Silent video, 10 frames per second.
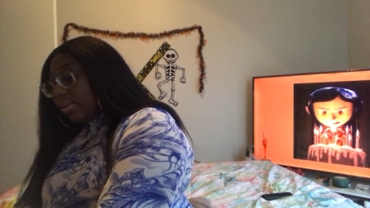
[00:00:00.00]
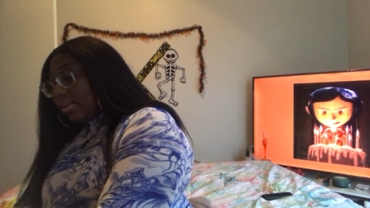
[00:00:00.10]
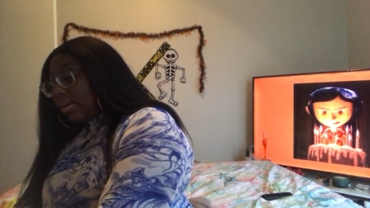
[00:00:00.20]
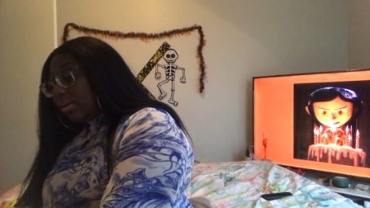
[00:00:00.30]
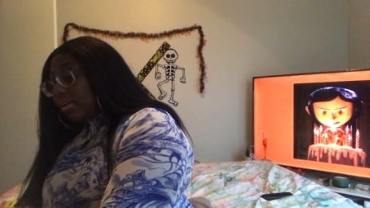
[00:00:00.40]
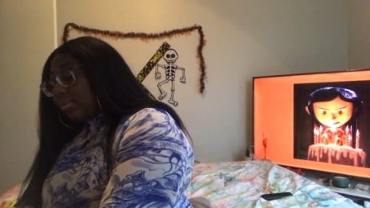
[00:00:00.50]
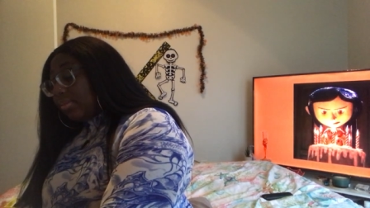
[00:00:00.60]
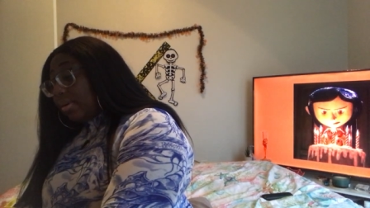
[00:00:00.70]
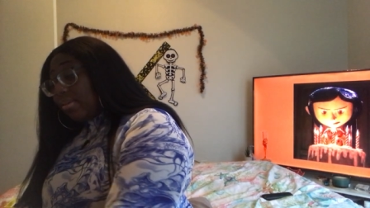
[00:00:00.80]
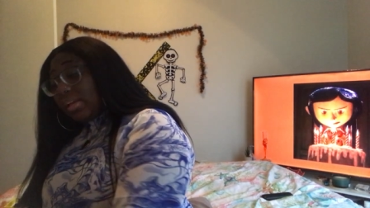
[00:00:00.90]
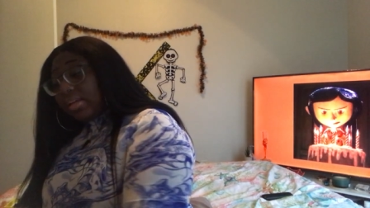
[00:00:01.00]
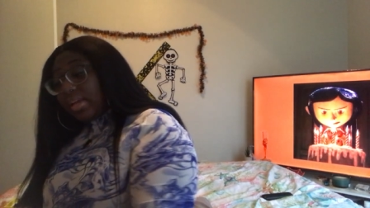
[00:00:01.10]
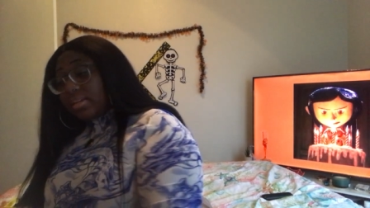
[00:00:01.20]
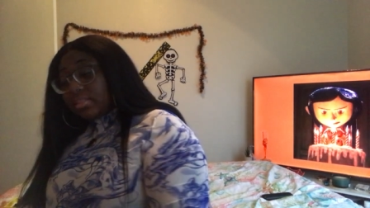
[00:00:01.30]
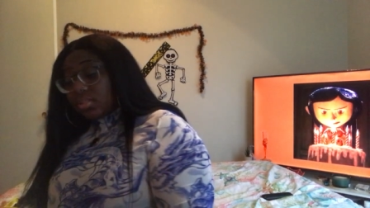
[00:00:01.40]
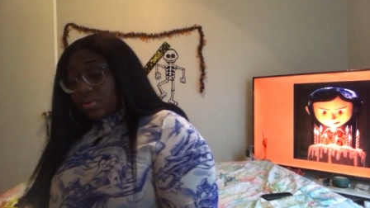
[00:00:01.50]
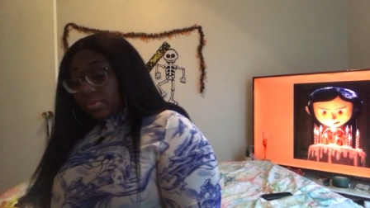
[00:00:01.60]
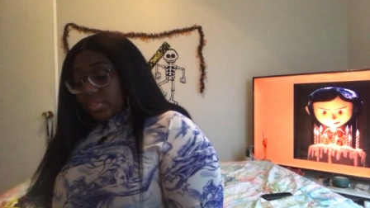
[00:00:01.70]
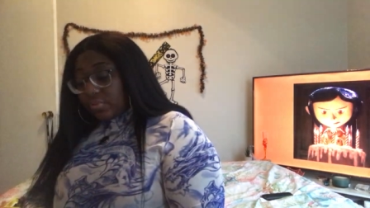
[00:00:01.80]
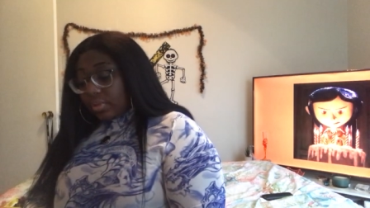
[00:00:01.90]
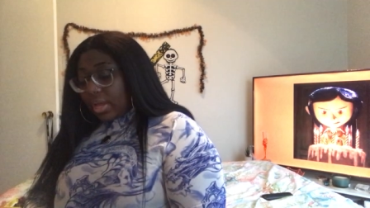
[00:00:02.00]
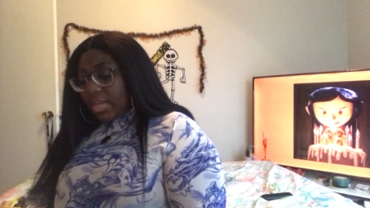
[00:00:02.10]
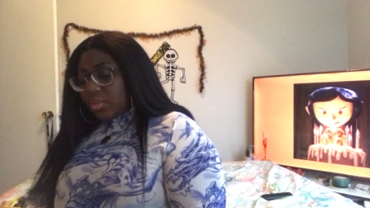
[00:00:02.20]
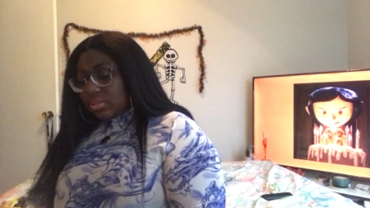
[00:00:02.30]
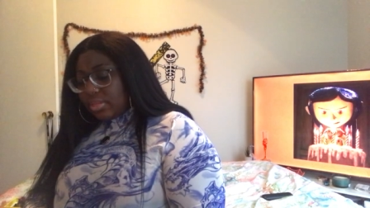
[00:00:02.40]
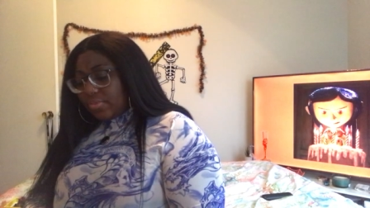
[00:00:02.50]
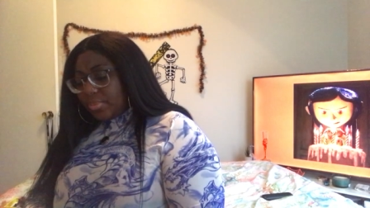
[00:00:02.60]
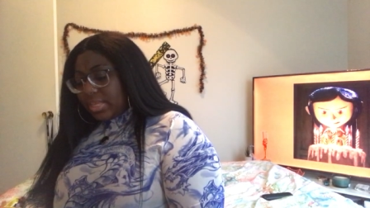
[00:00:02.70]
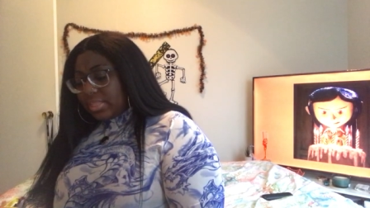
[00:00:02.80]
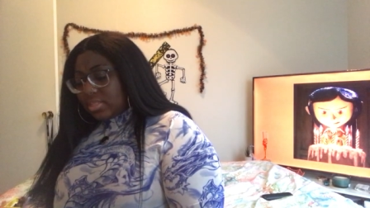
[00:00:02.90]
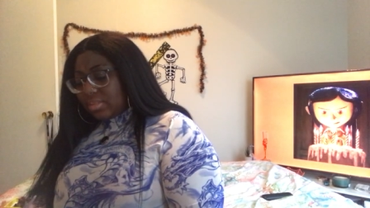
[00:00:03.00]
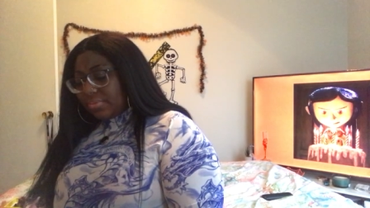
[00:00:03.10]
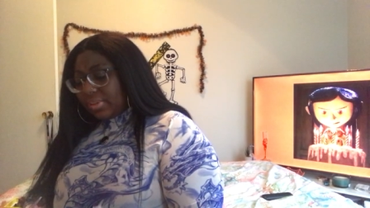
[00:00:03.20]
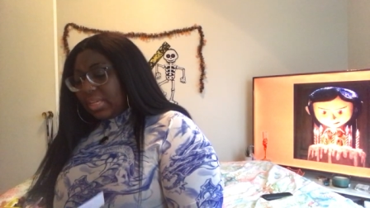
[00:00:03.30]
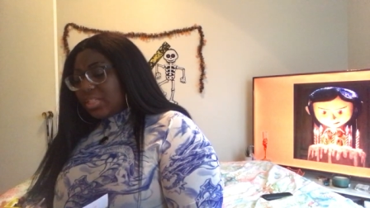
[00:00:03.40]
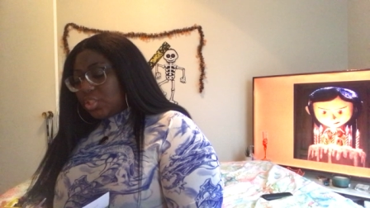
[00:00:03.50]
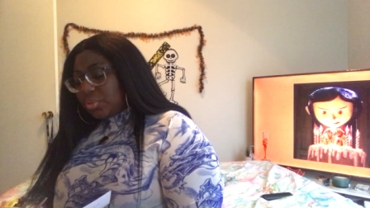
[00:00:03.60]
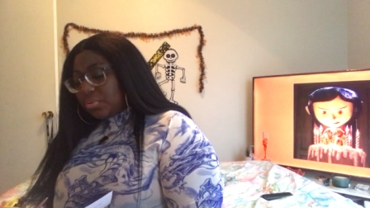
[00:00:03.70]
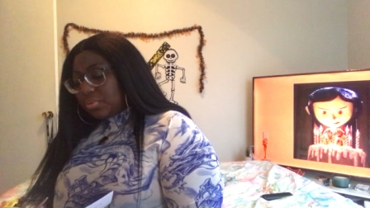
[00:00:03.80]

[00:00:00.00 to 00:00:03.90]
uh, all right how does taurus feel i use different methods to forget you